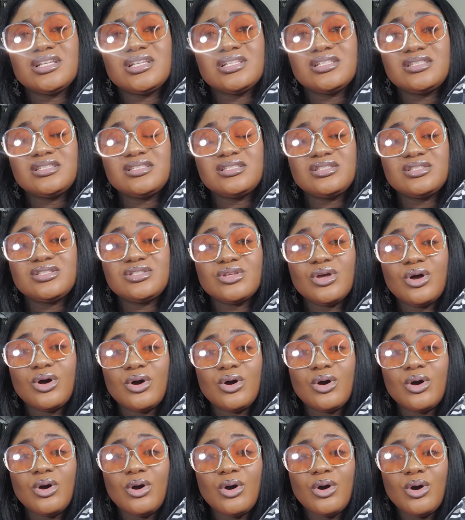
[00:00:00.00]
It's
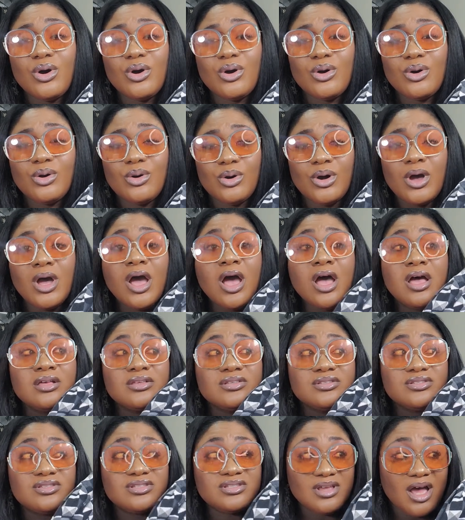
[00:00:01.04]
so
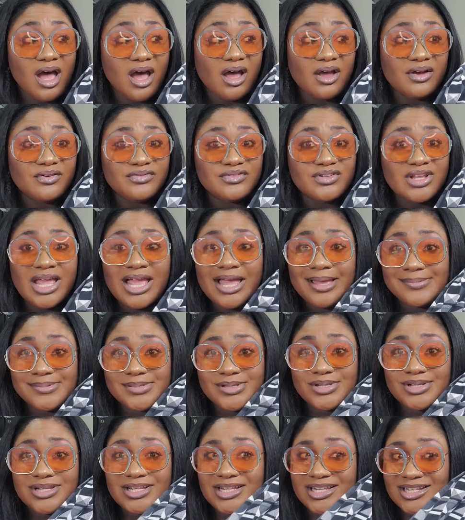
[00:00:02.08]
soft. I
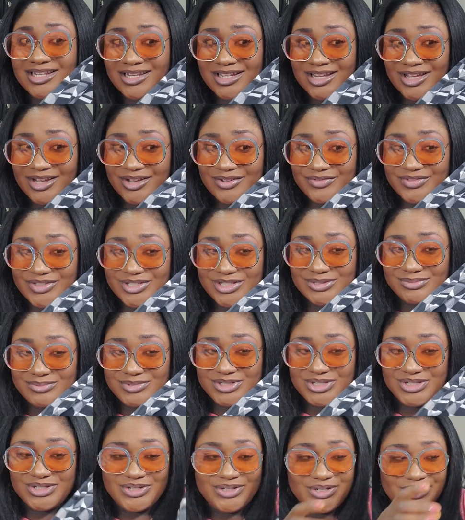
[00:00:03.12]
absolutely love this
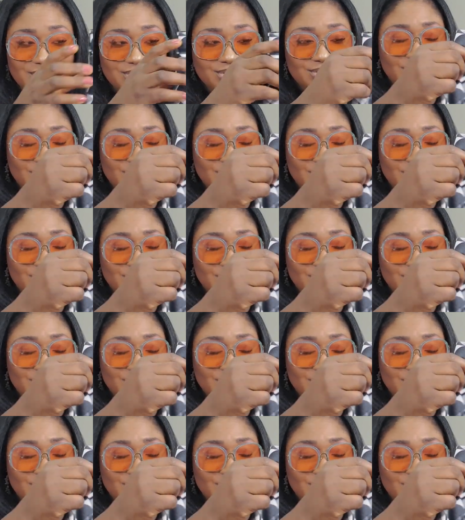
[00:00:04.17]
material.